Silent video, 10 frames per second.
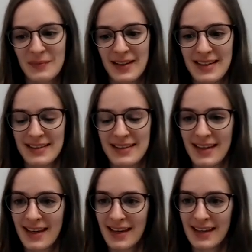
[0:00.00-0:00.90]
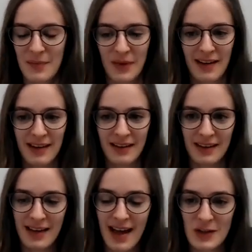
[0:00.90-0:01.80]
So please keep an eye
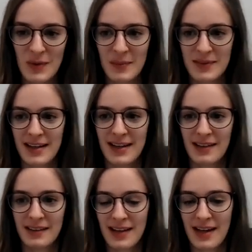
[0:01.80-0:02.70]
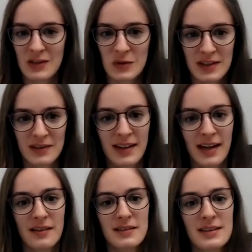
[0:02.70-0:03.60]
on the CaCHE website, on the CaCHE Twitter
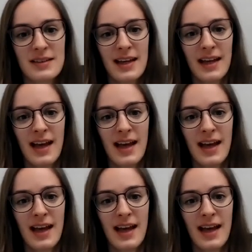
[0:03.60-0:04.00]
account,